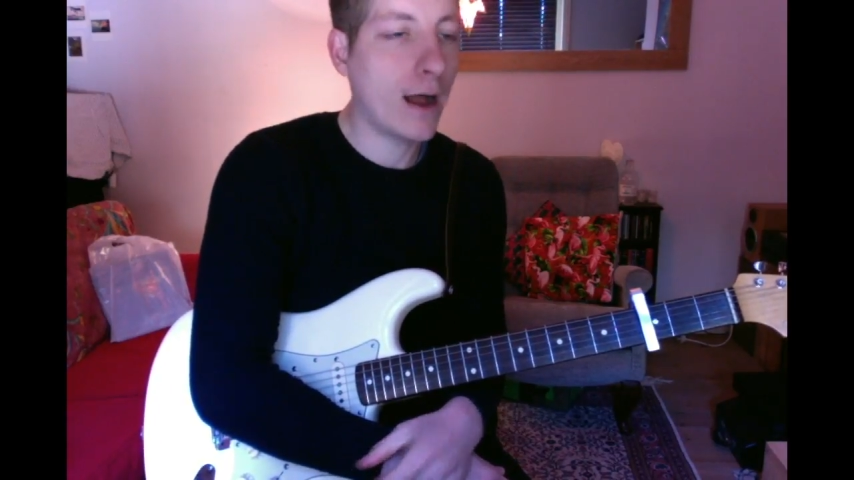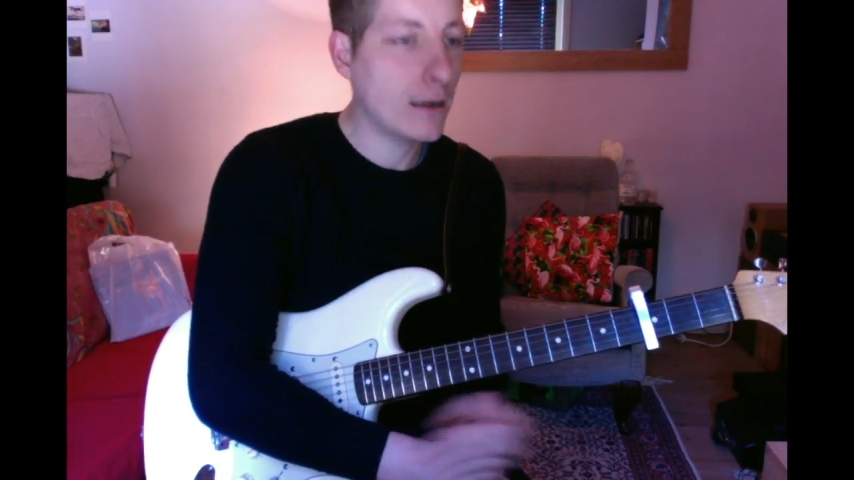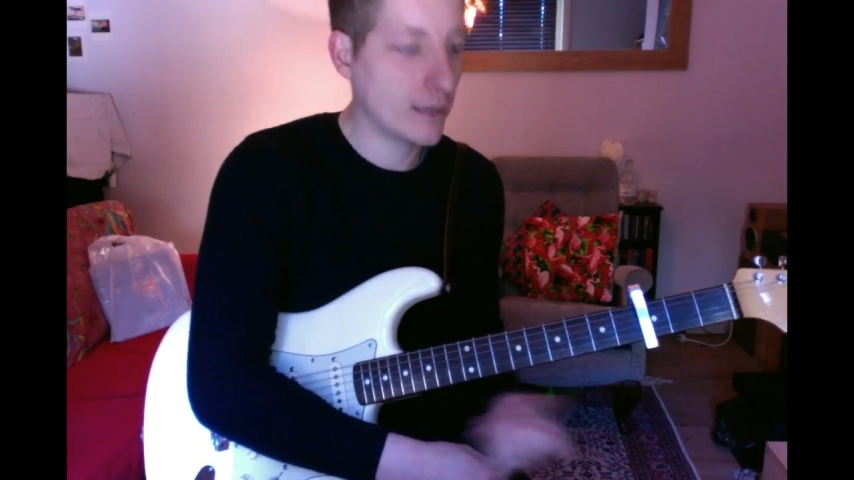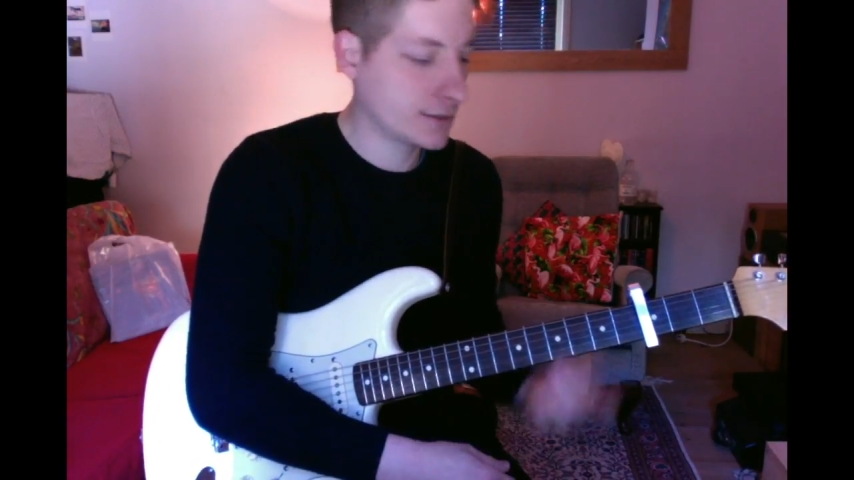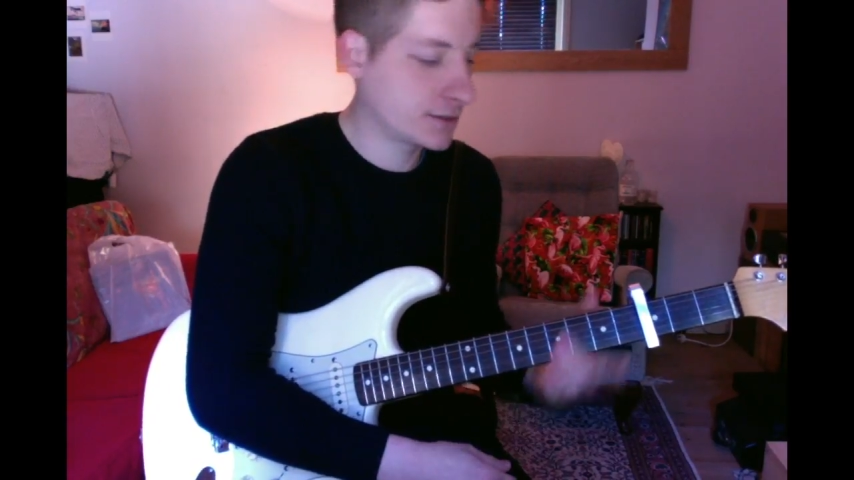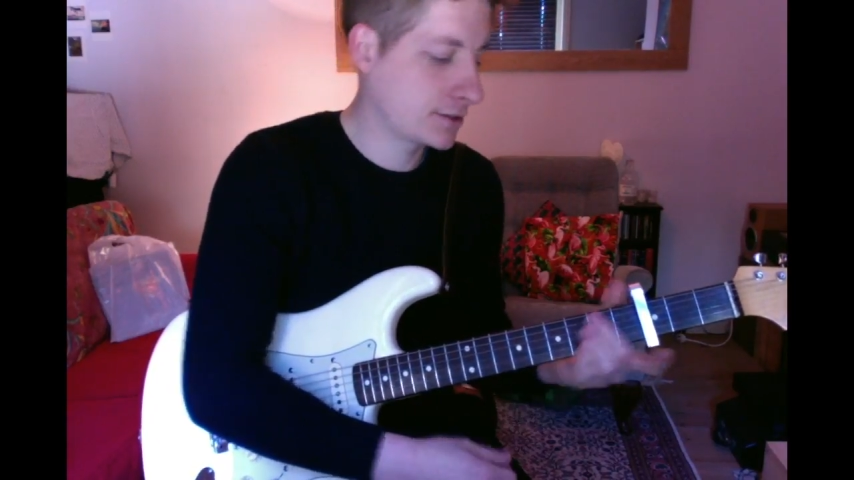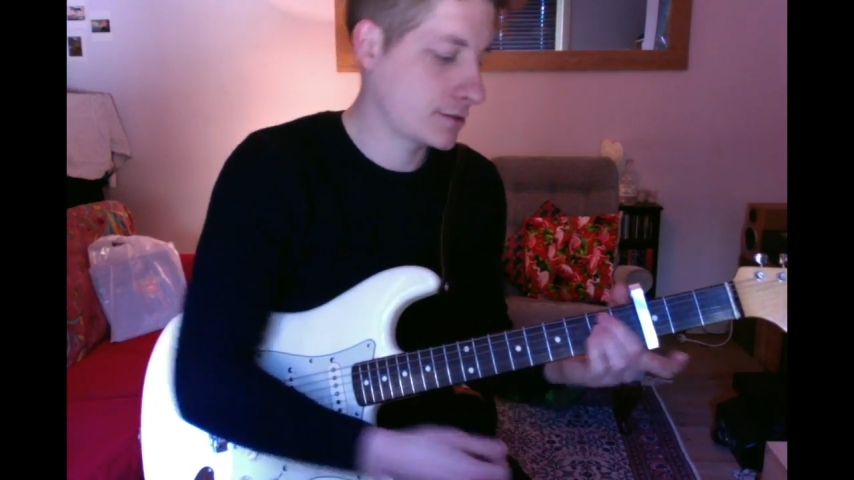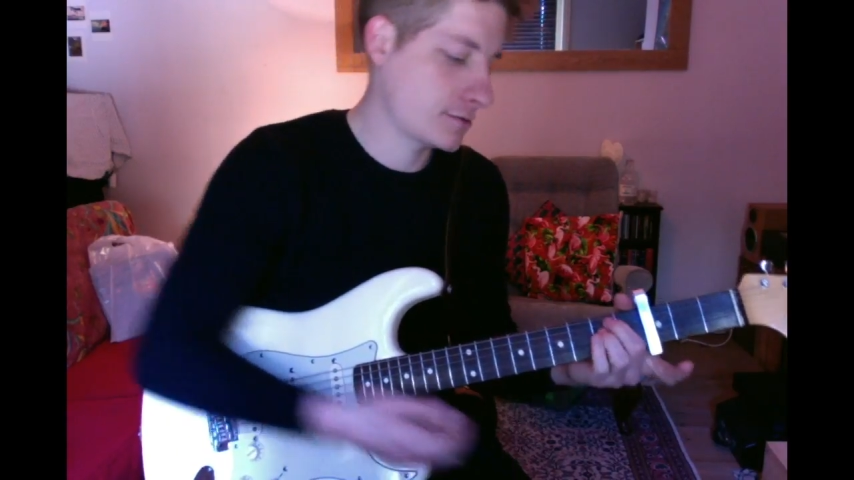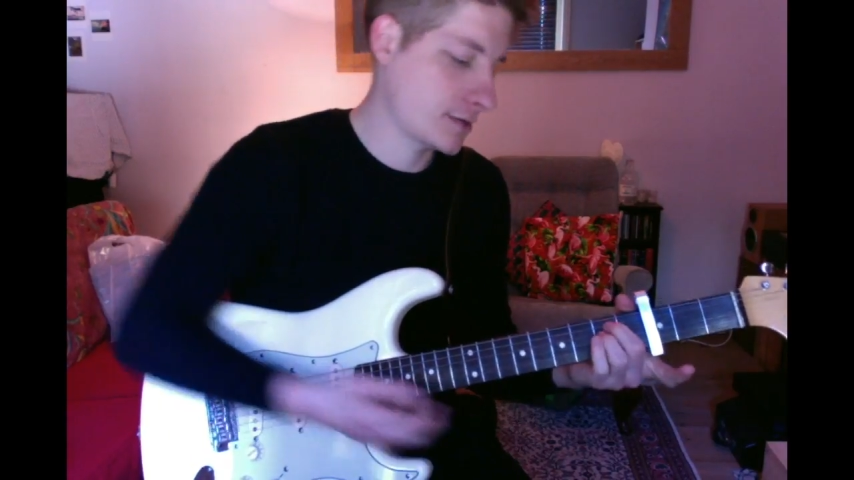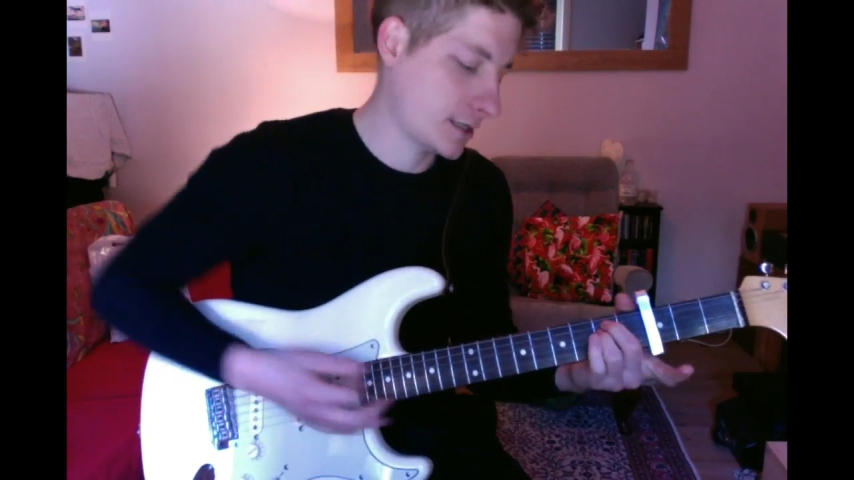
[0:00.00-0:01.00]
like to
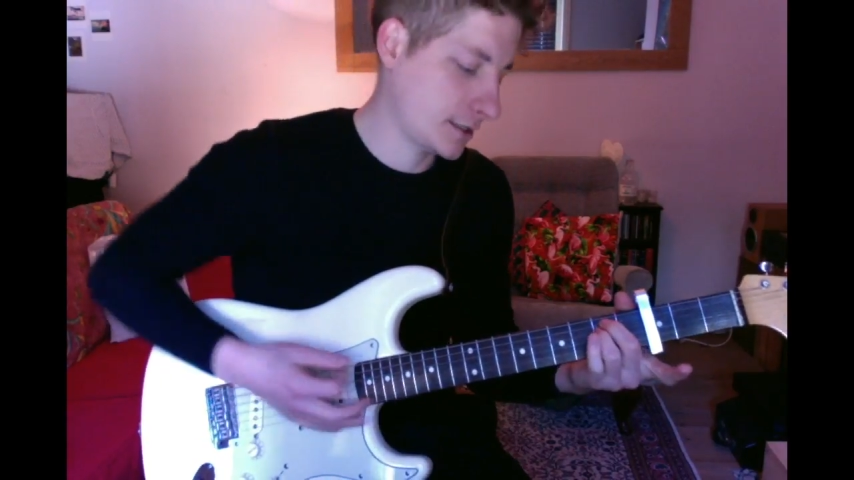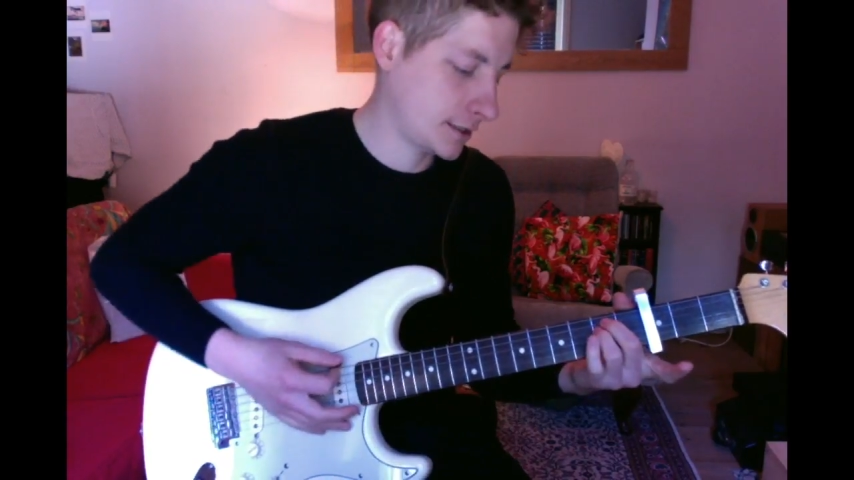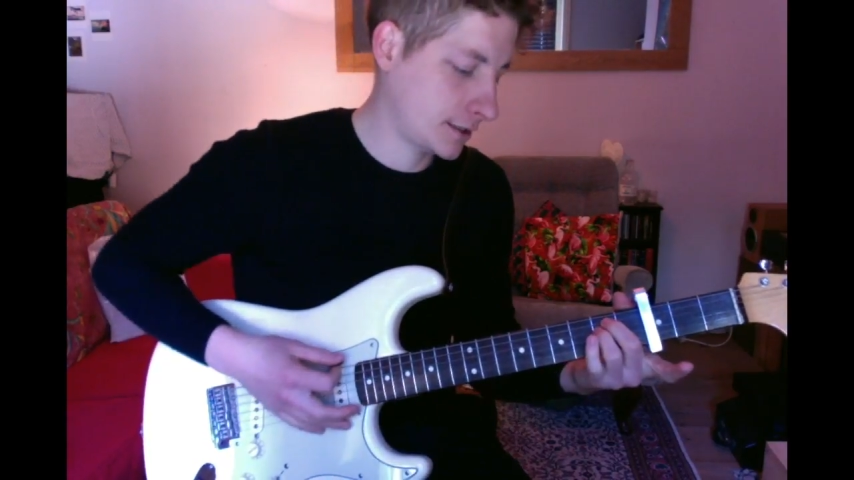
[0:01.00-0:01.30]
do this